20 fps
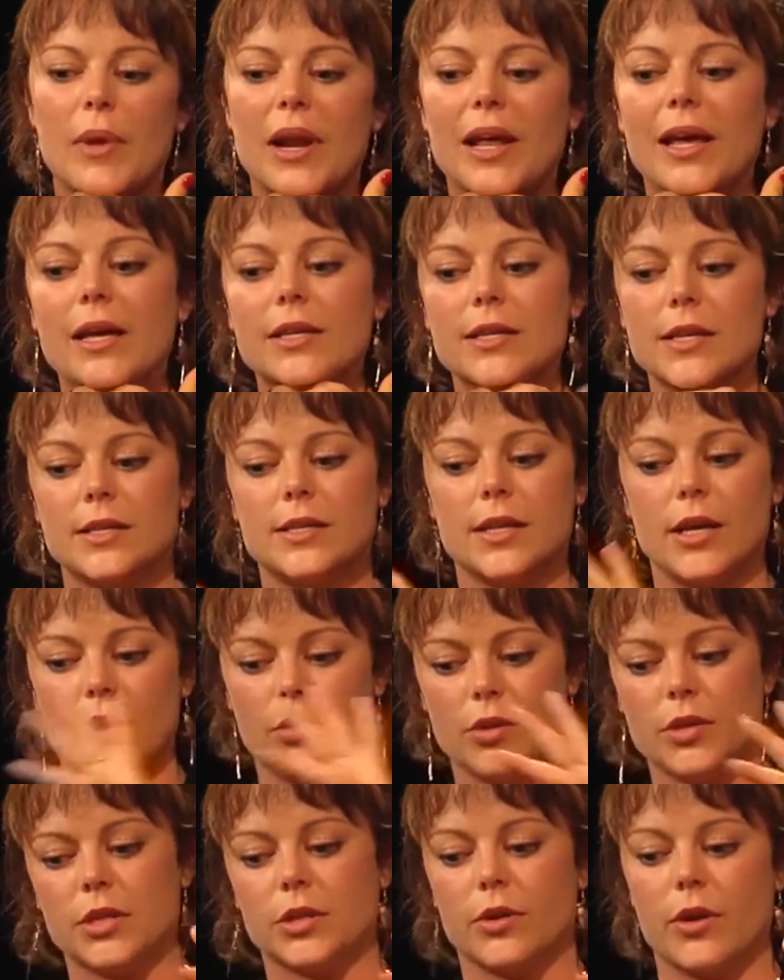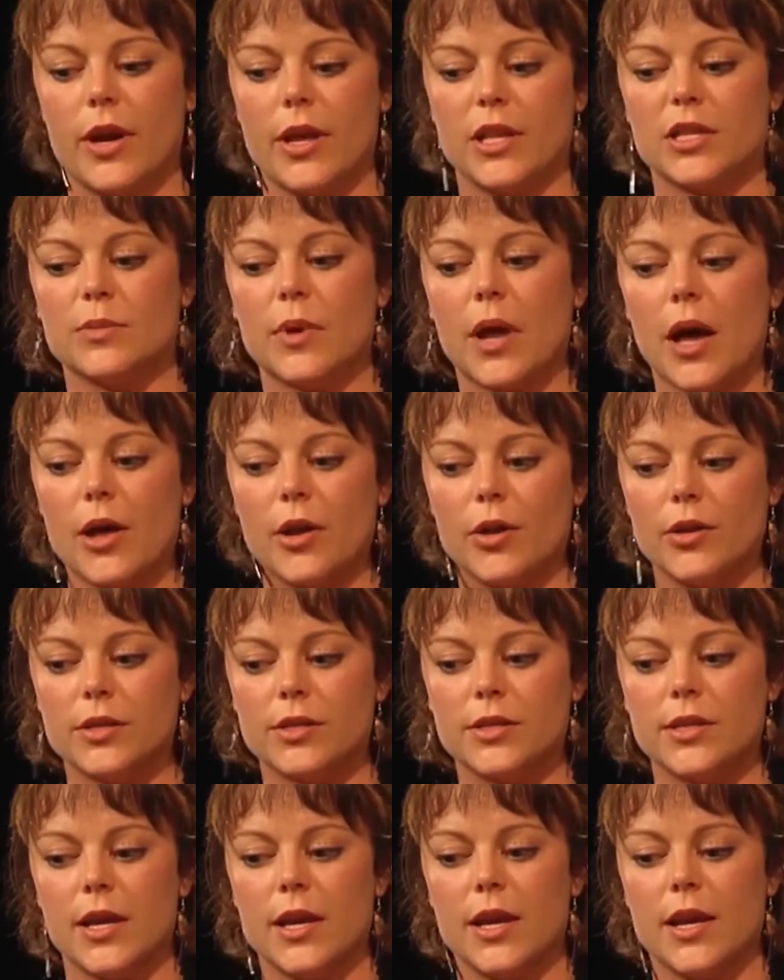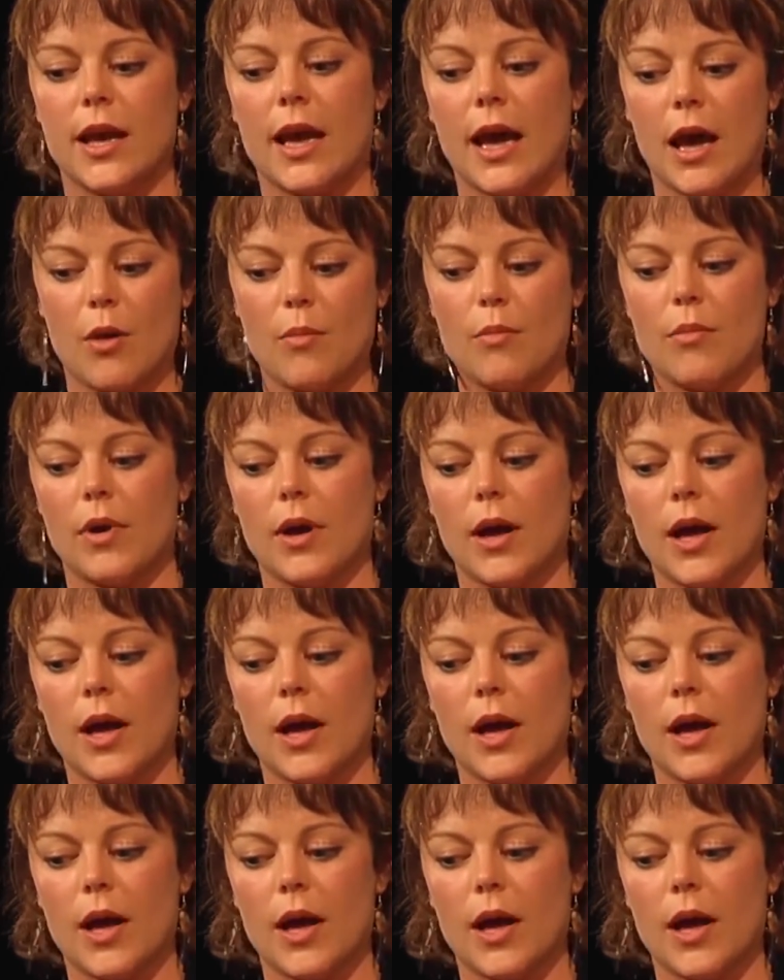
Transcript: I mean, I guess I see it on the screens, but I don't see how.